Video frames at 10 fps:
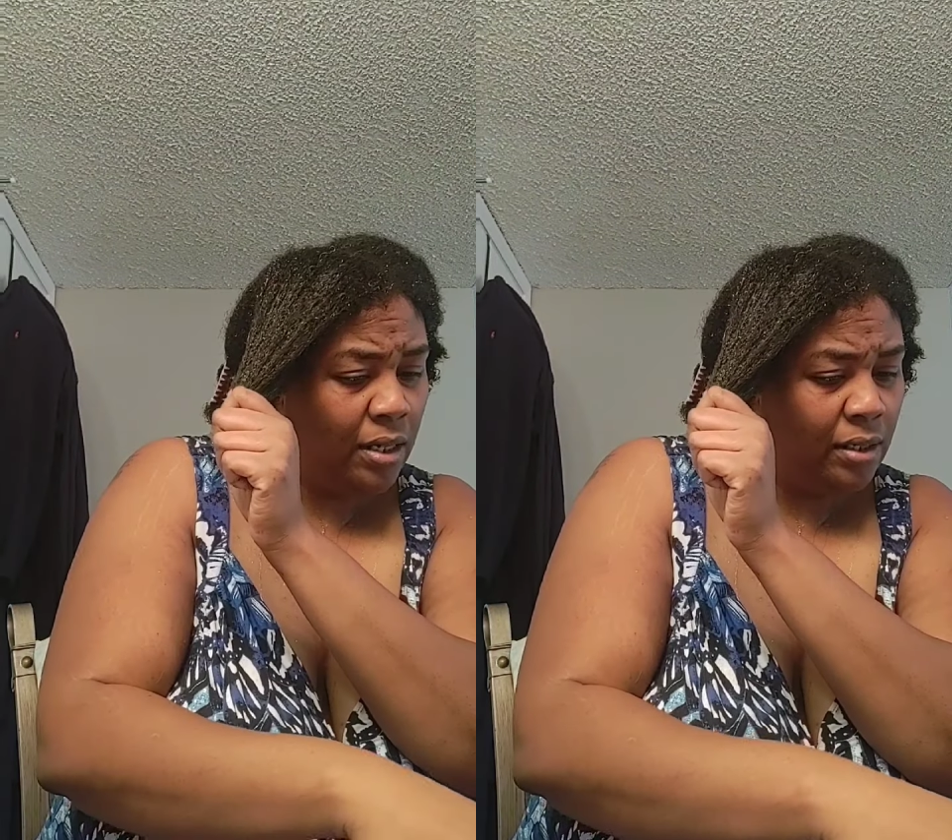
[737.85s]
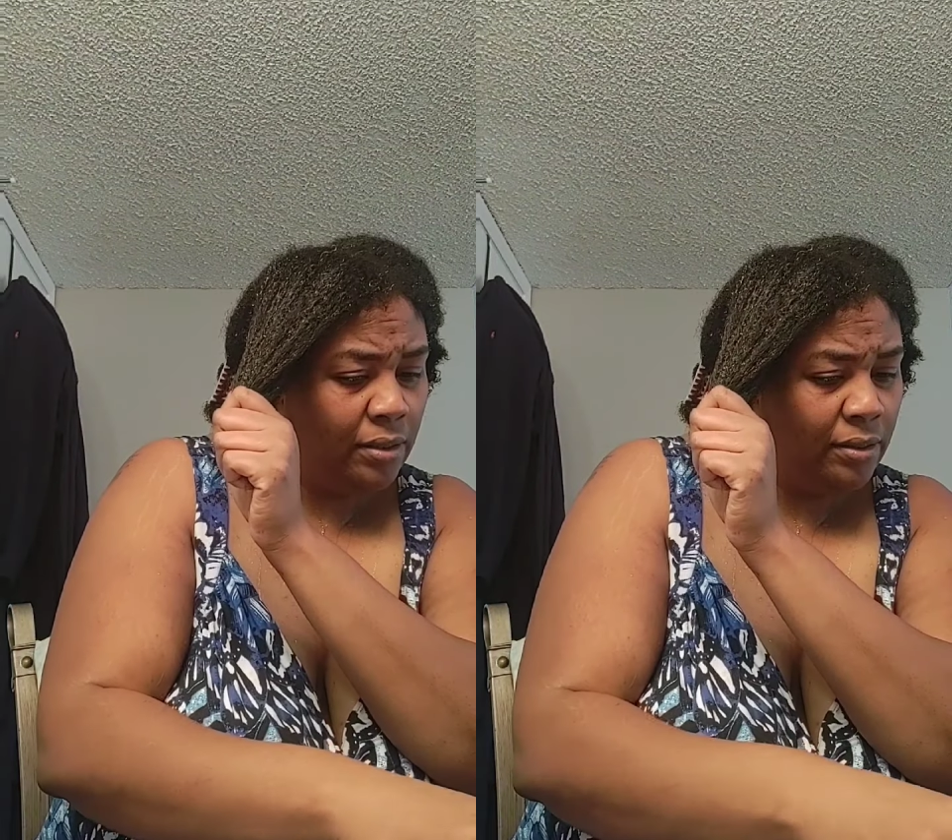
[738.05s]

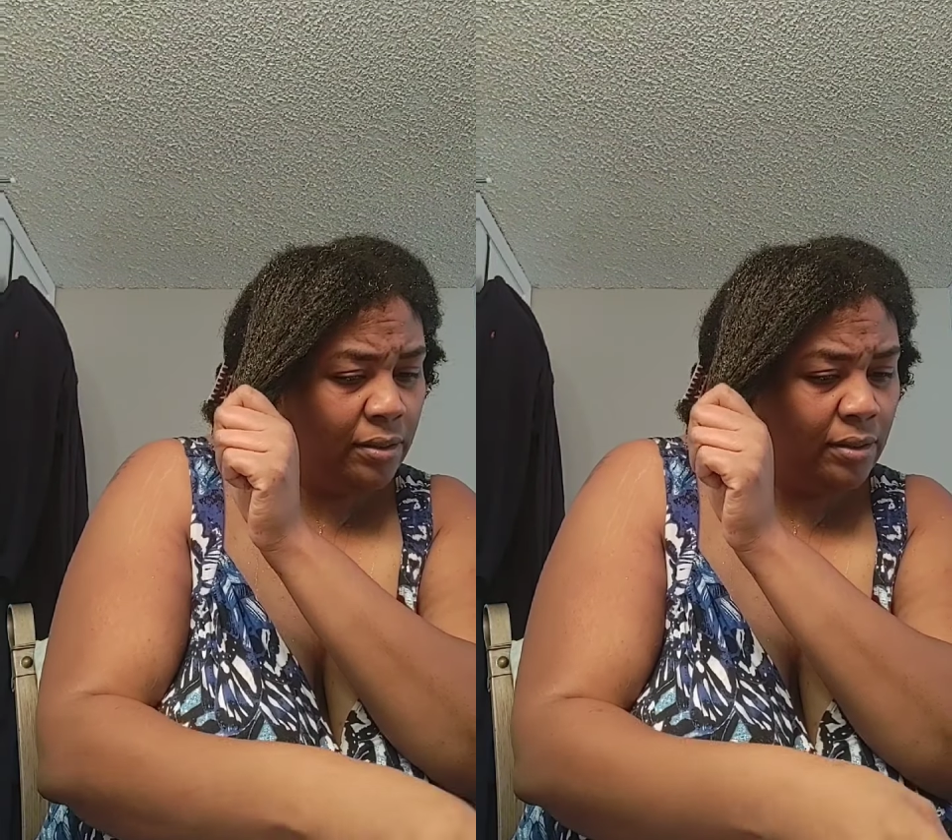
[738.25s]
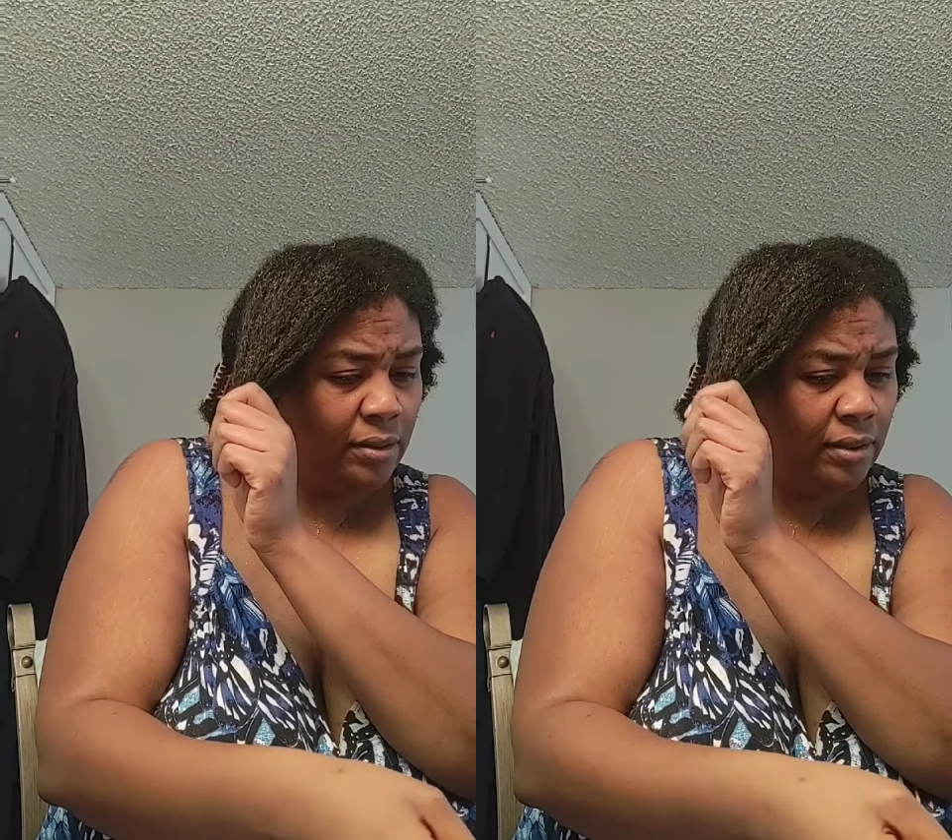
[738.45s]
kind of
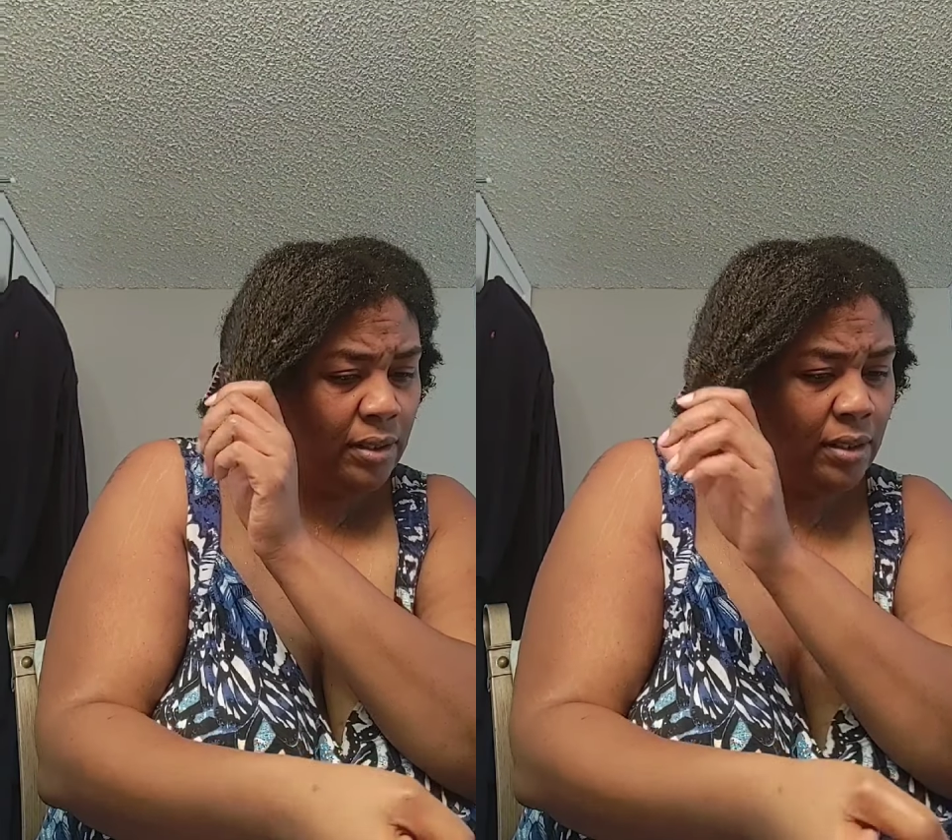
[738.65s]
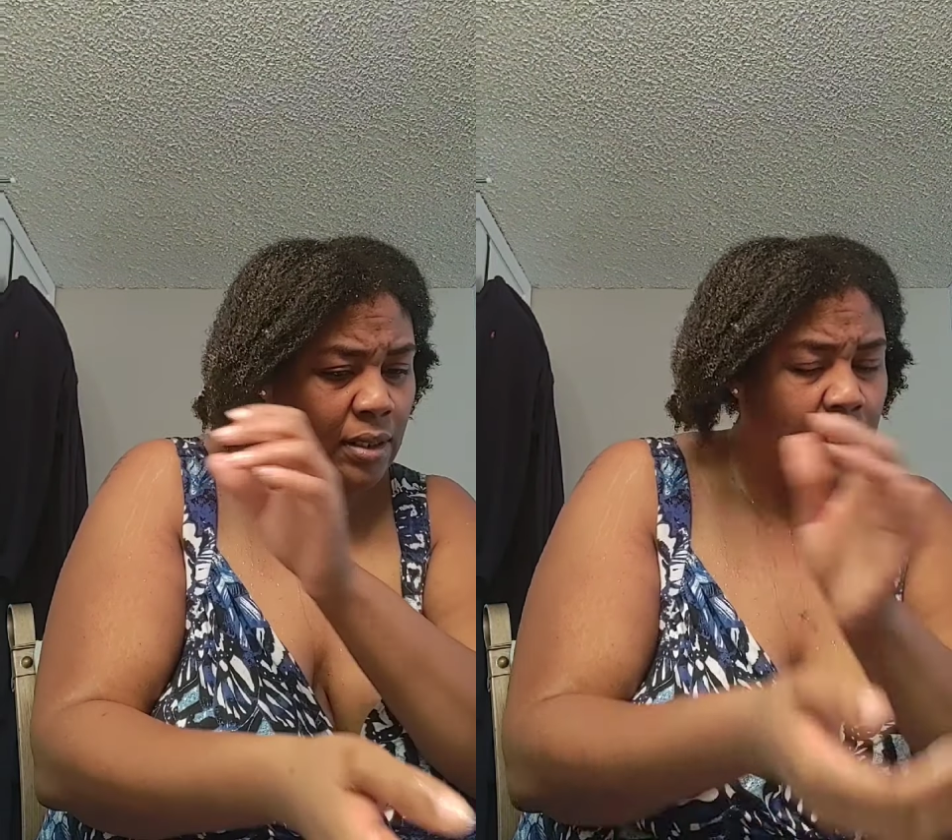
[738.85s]

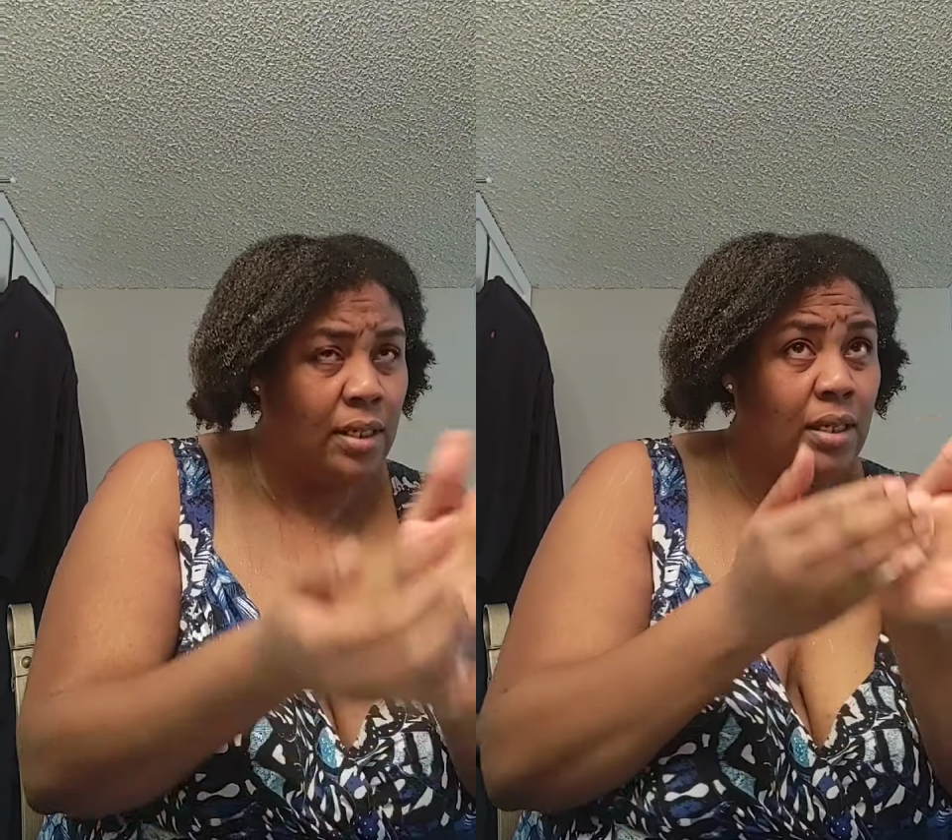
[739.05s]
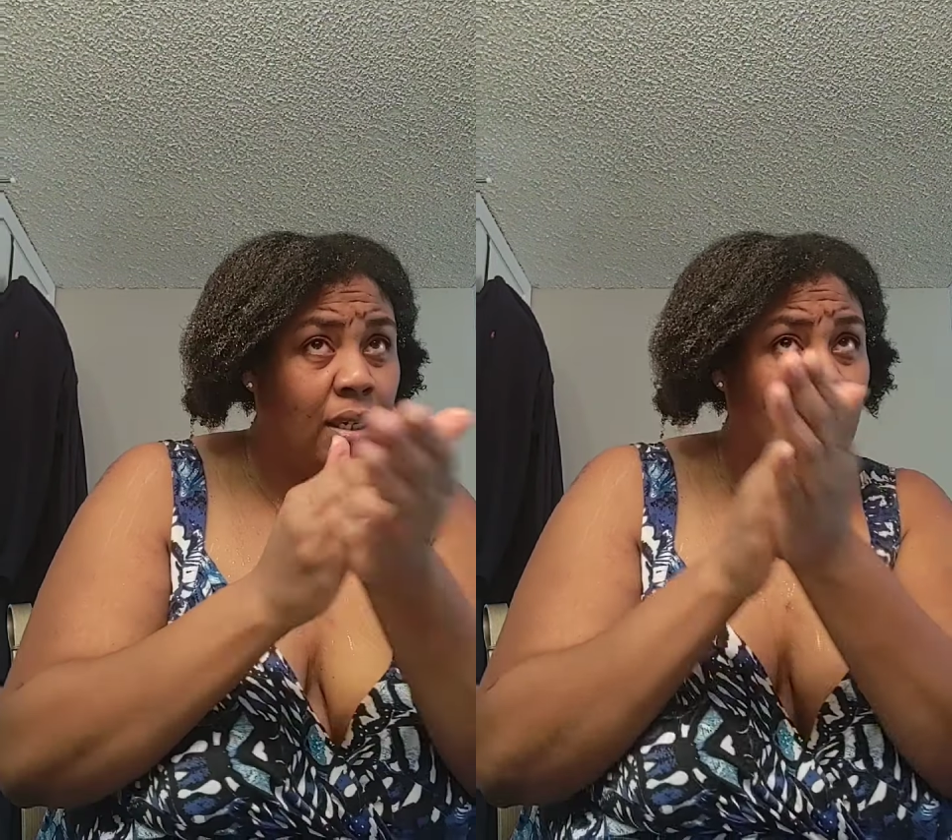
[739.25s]

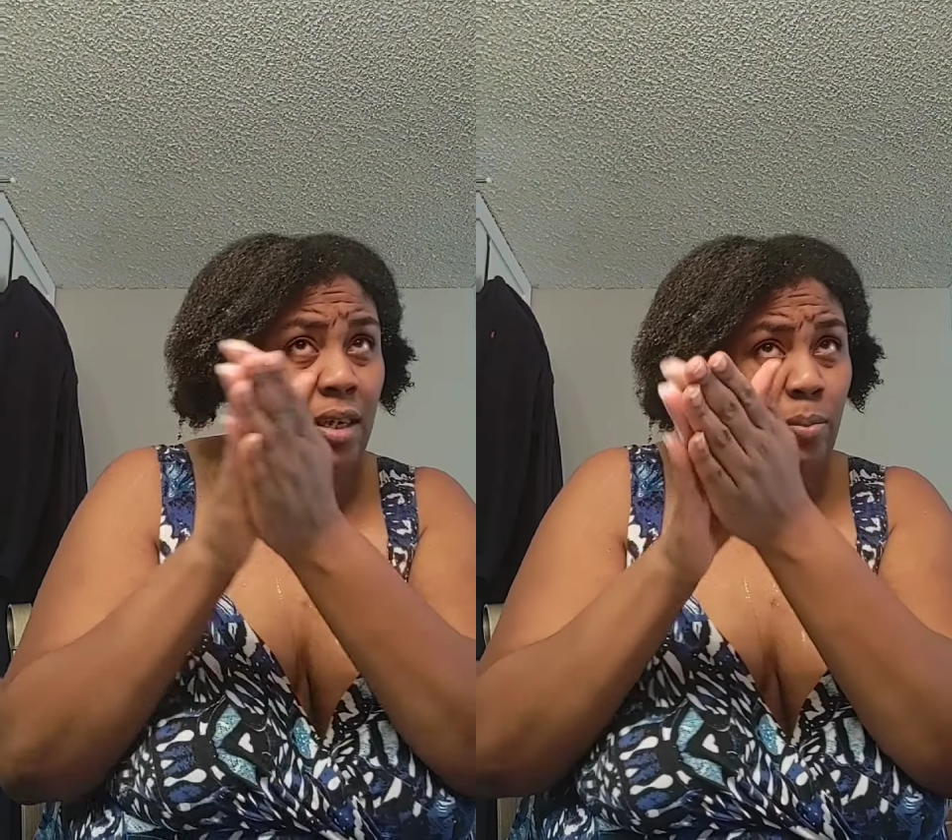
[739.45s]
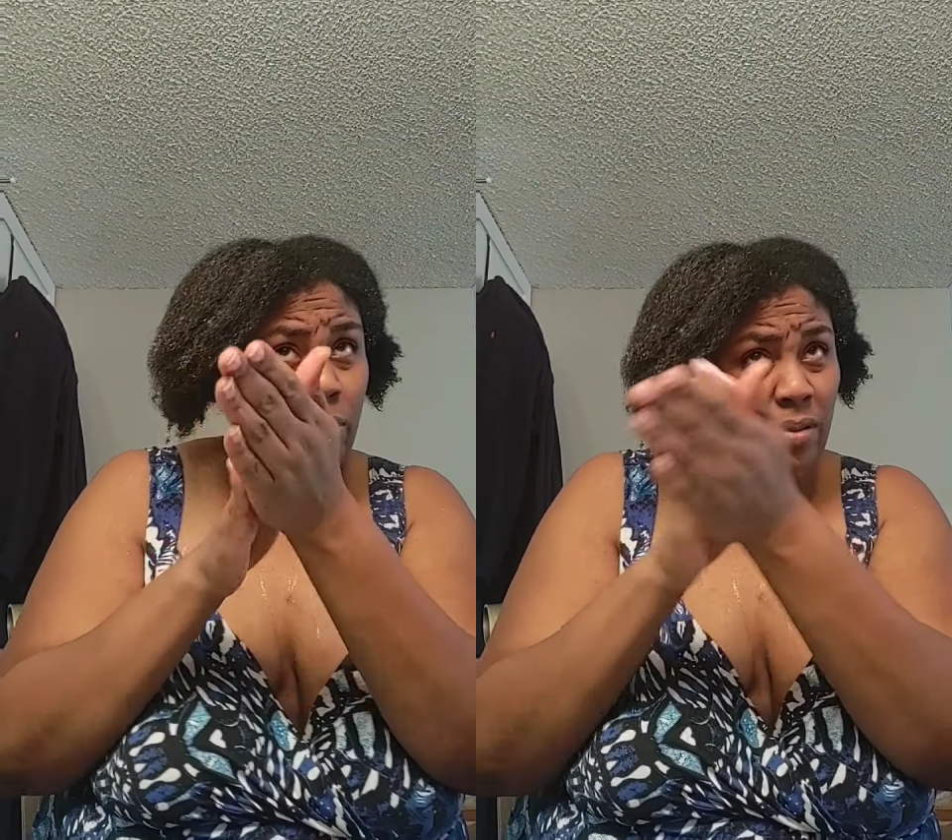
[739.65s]

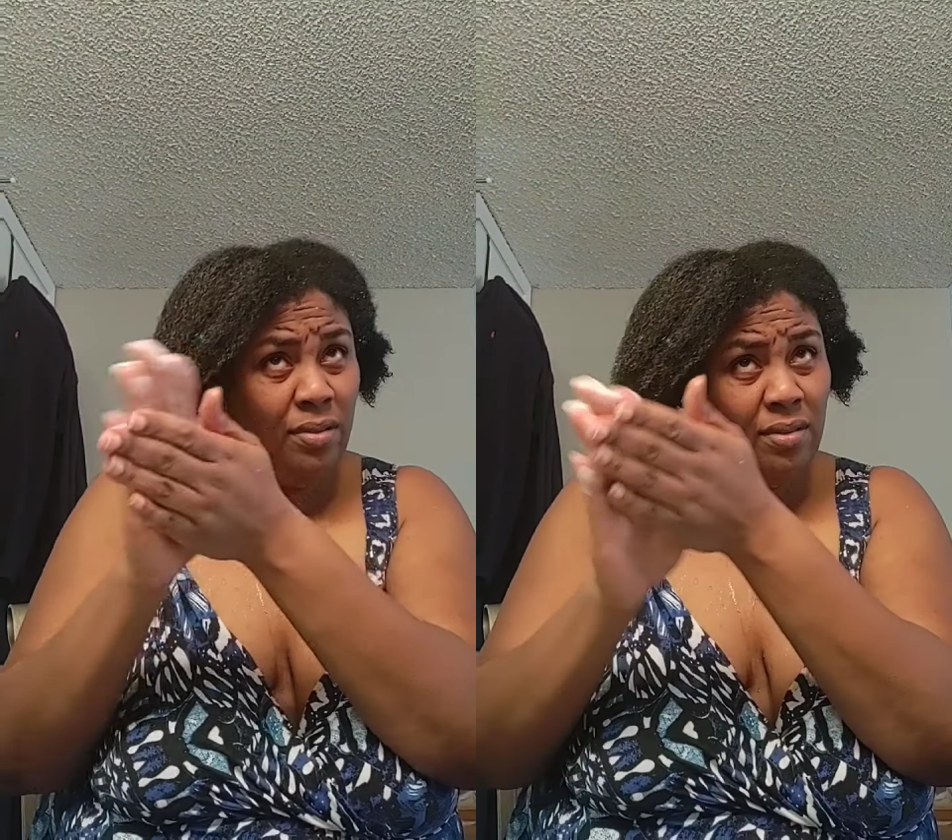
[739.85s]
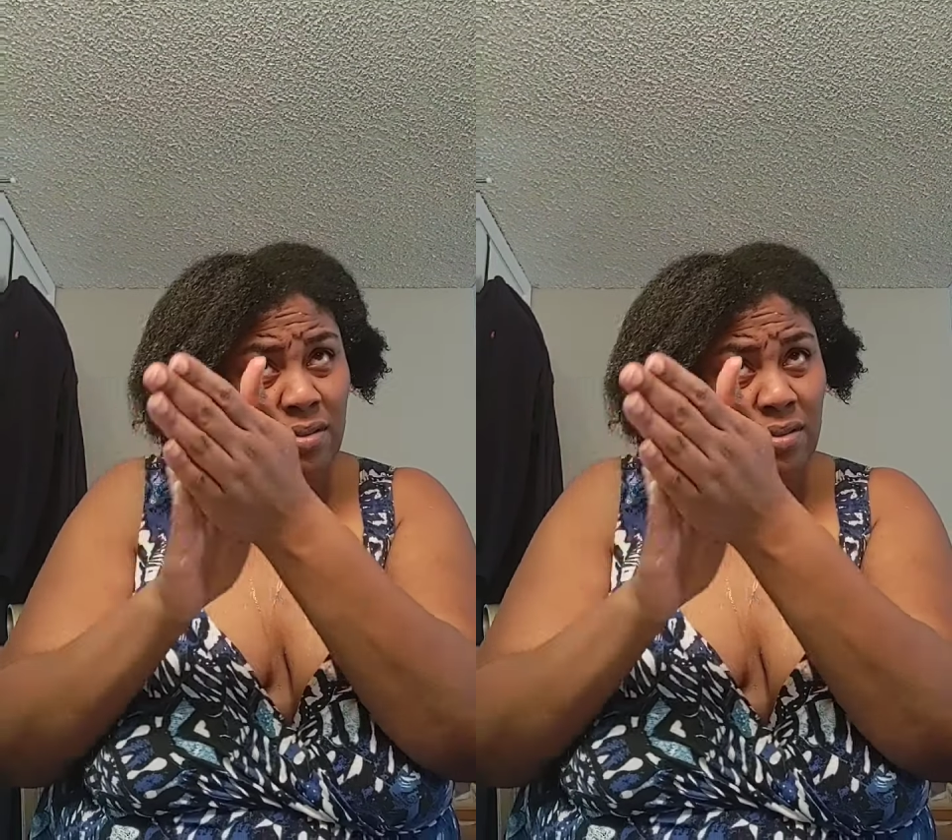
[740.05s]
keep,